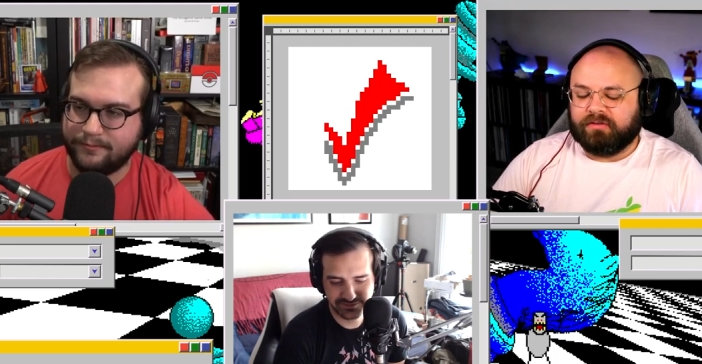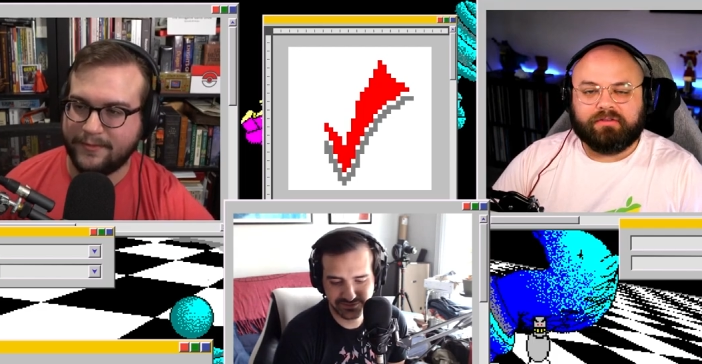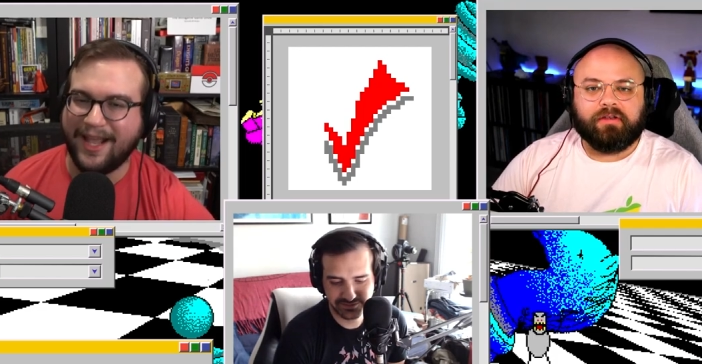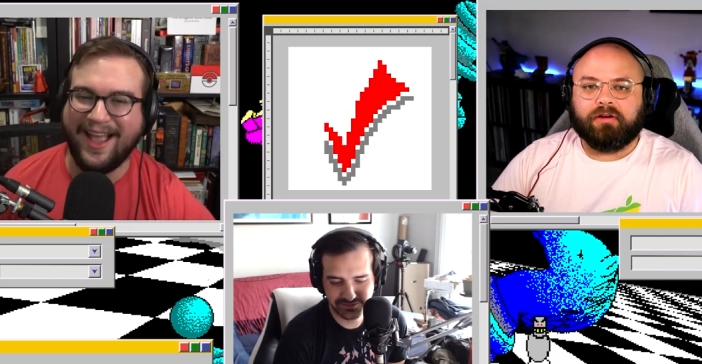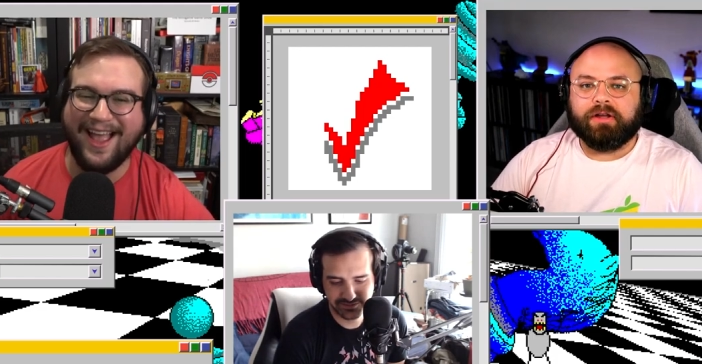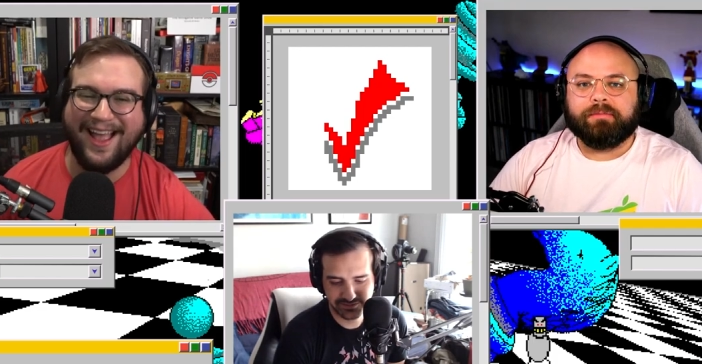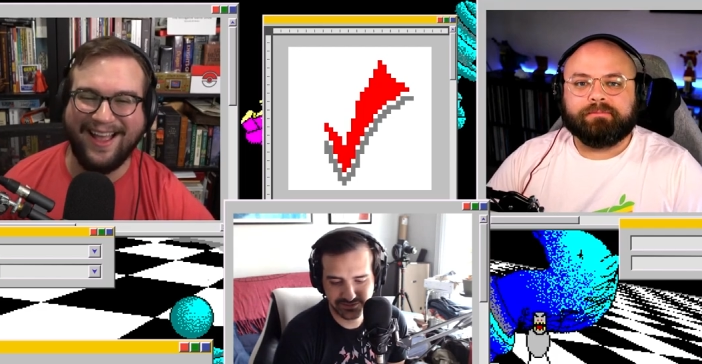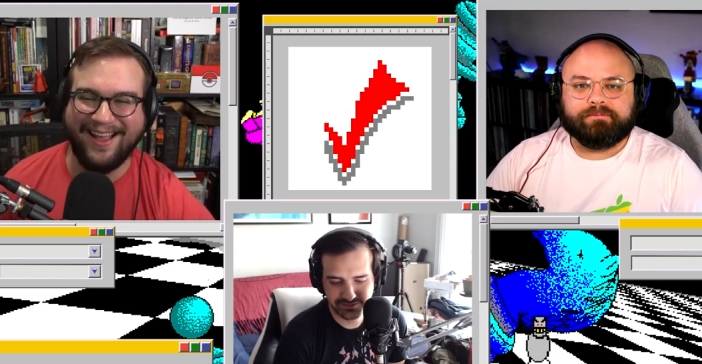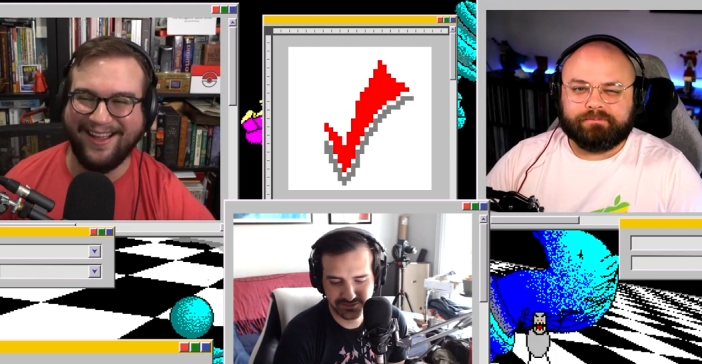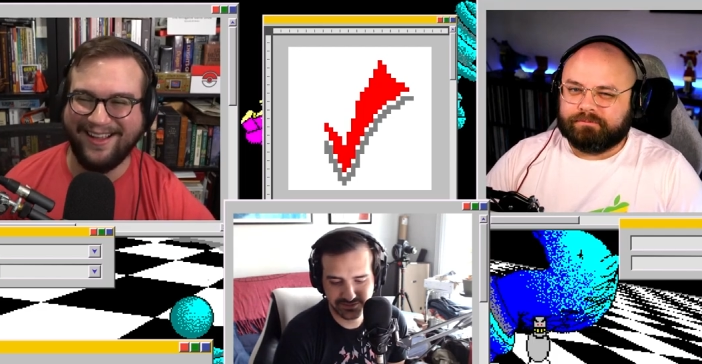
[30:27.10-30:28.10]
Speaker 1: necessary.
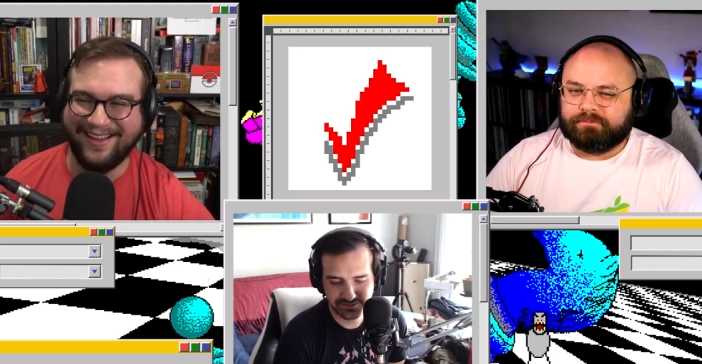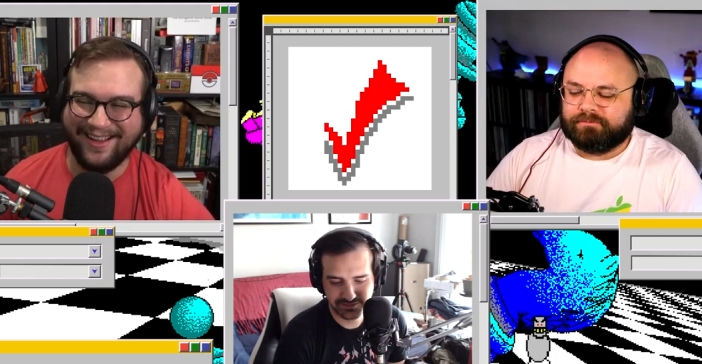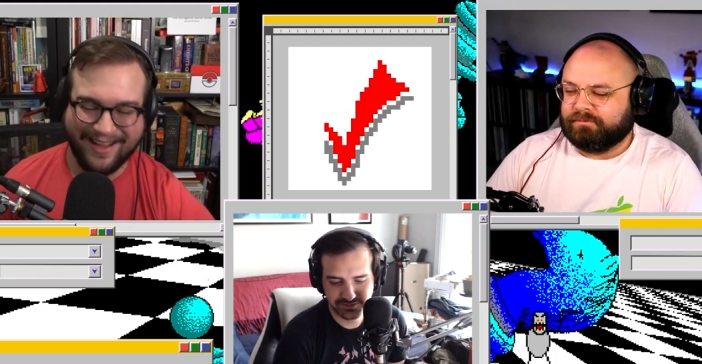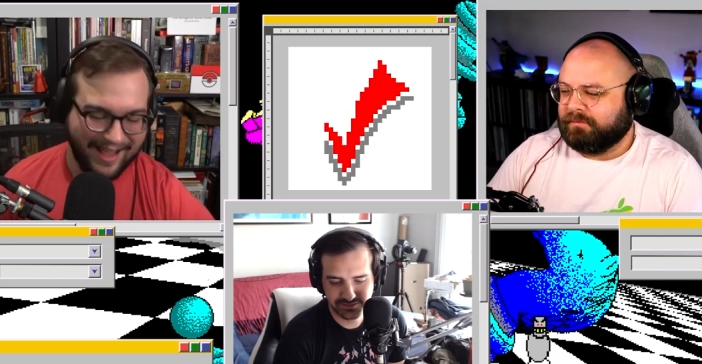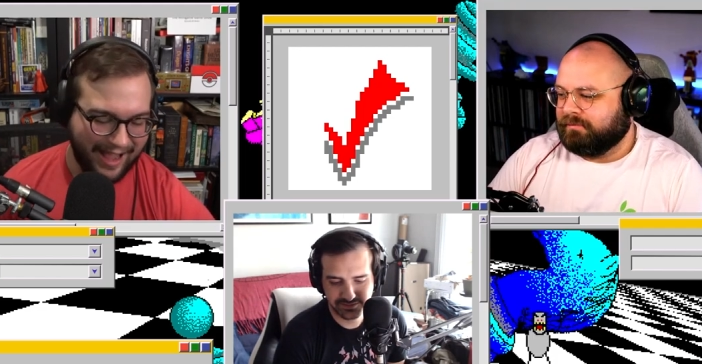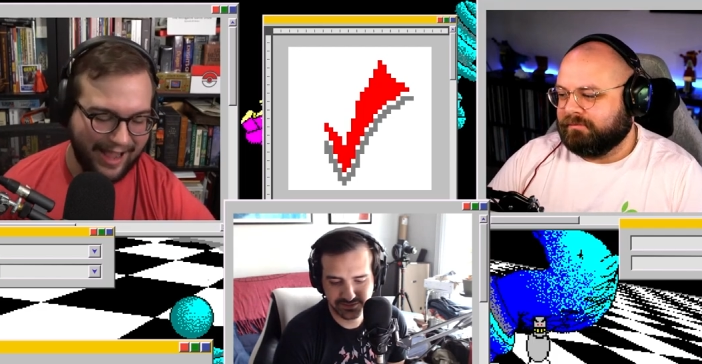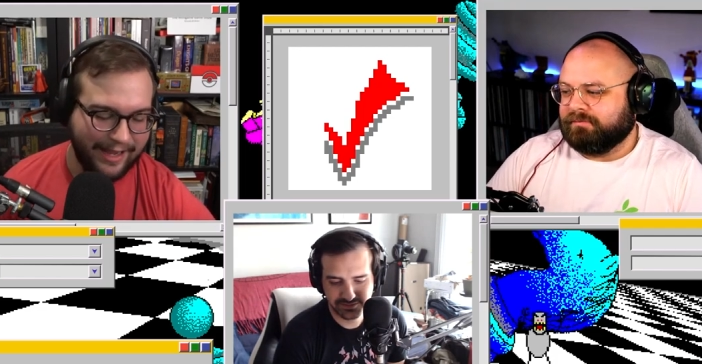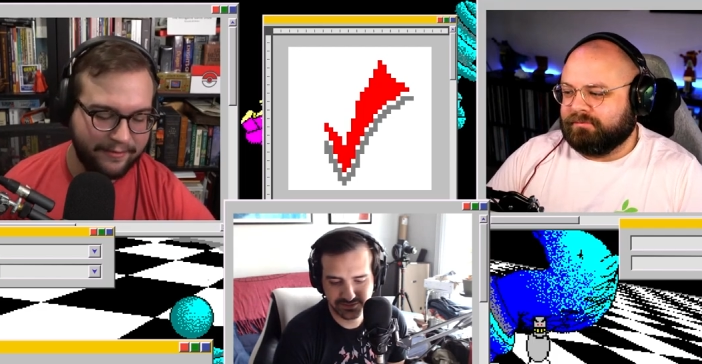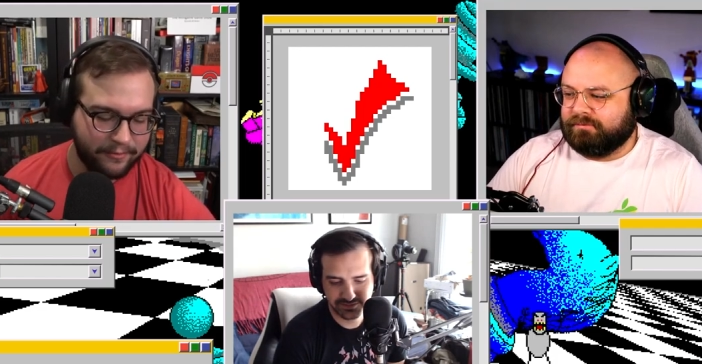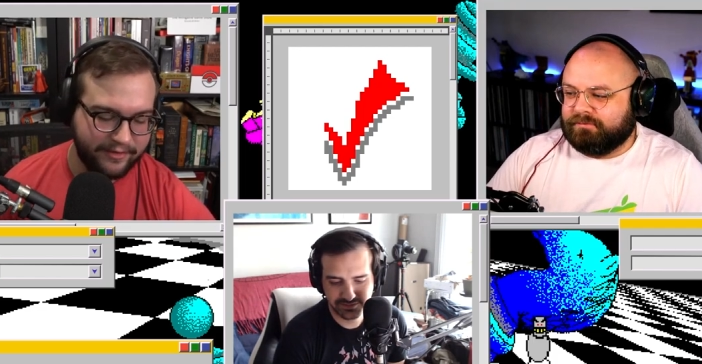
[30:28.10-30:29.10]
I have
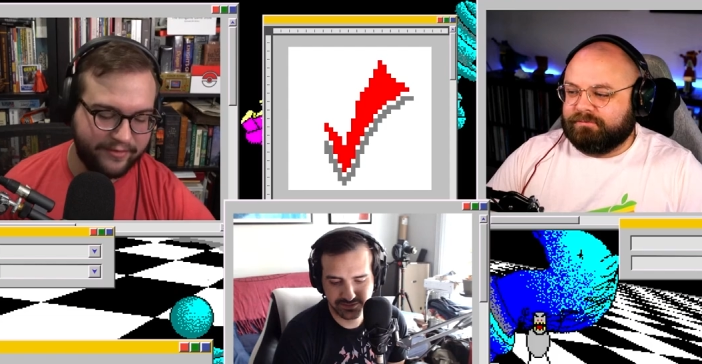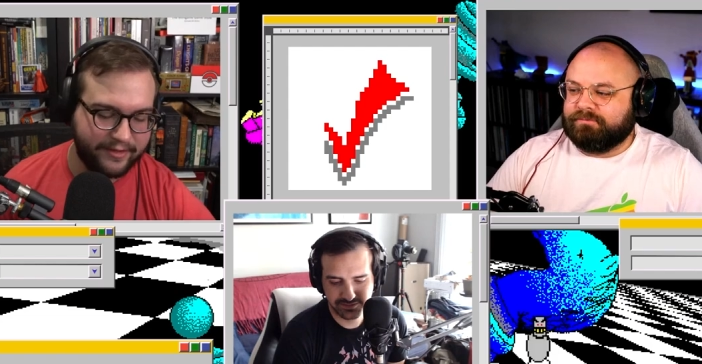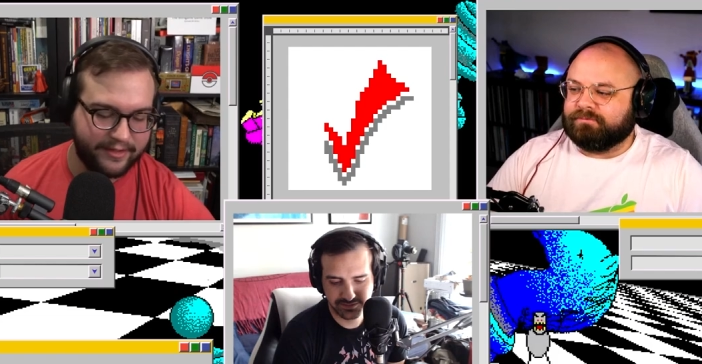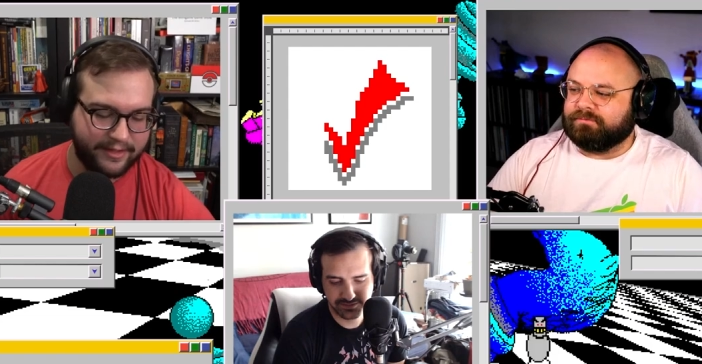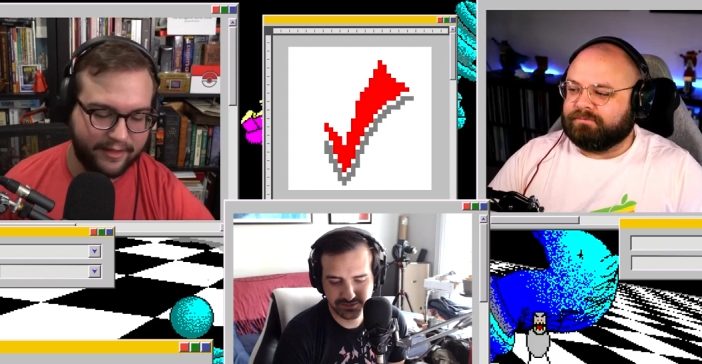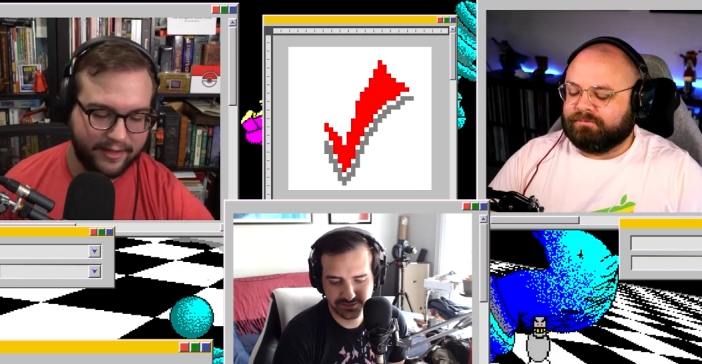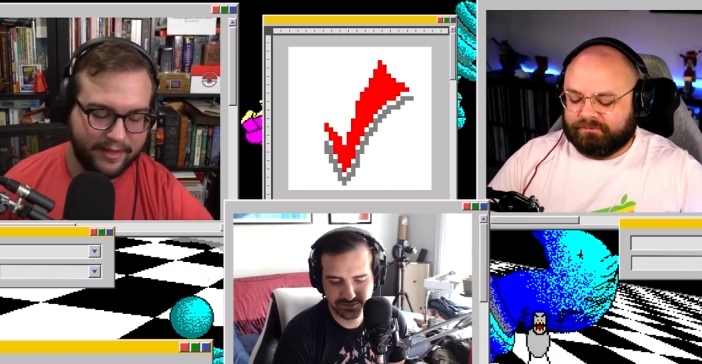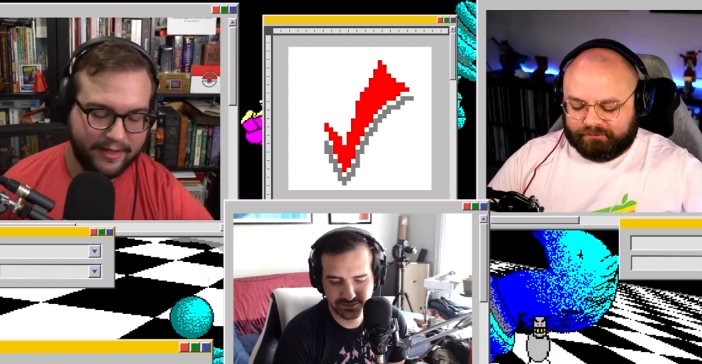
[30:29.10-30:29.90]
refunded